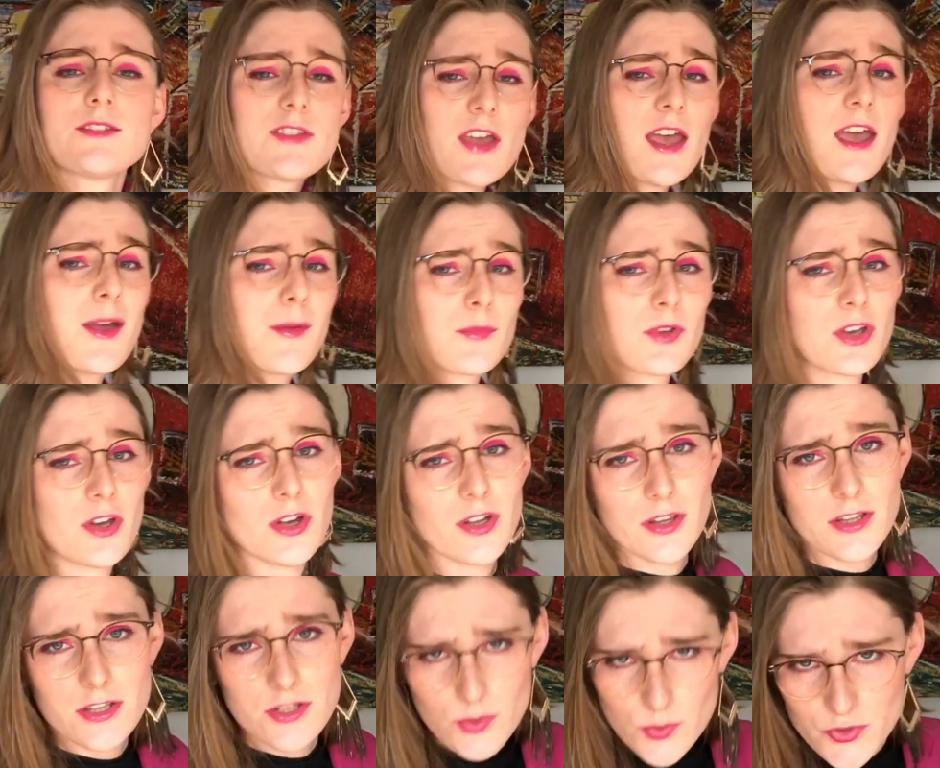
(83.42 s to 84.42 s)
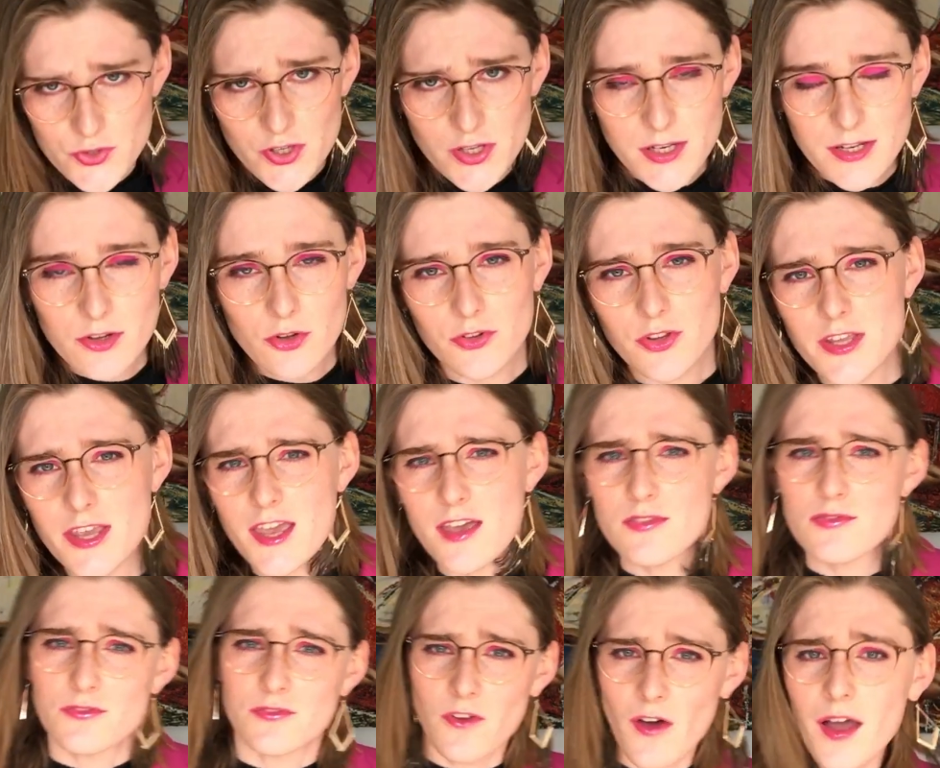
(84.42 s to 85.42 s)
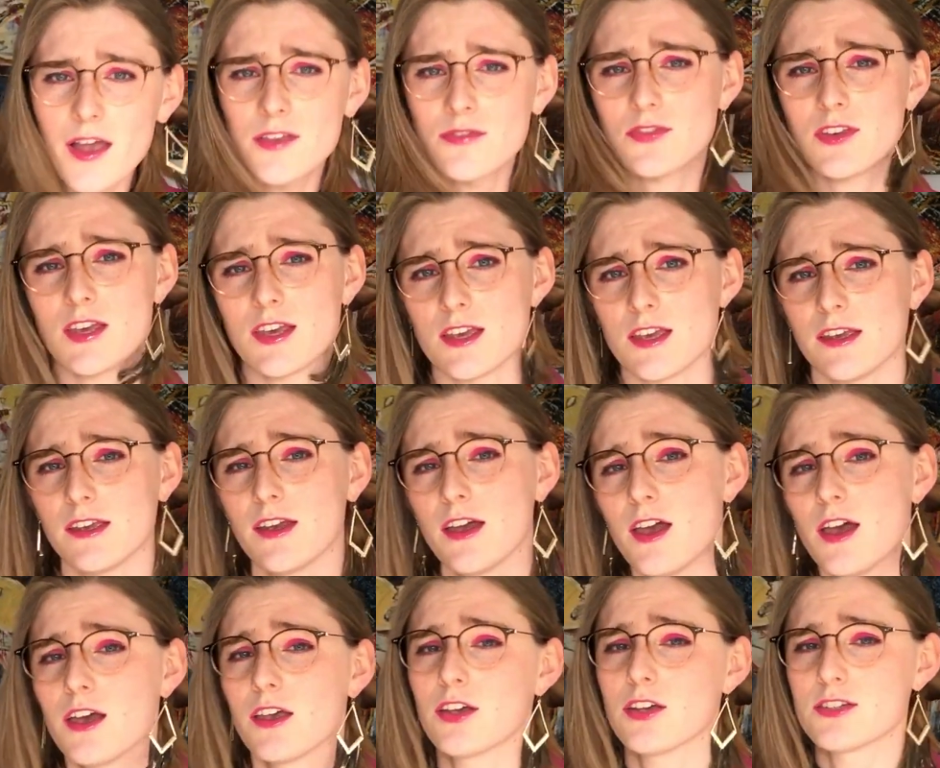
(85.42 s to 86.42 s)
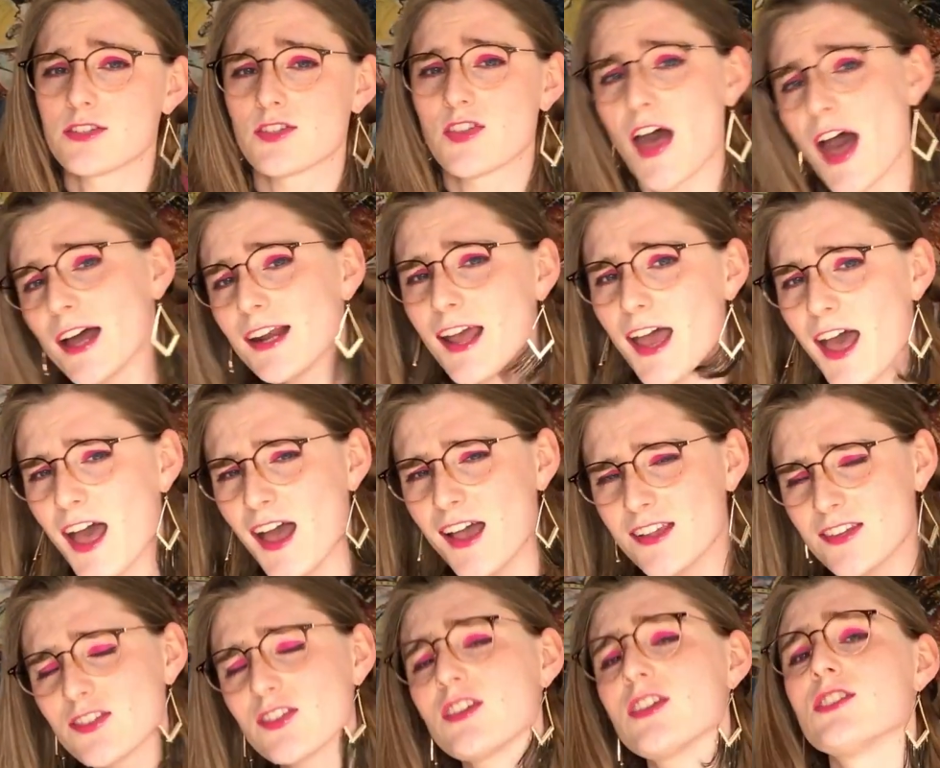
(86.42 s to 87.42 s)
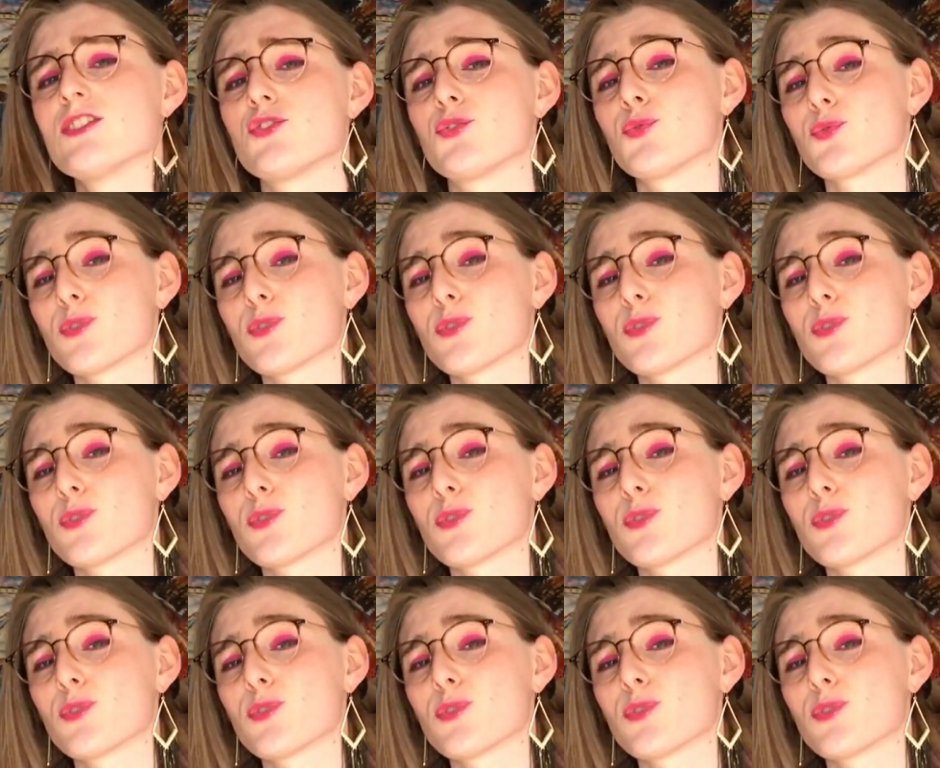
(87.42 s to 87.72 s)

Damn, girl, are you sitting on the F5 key? Cause that ass is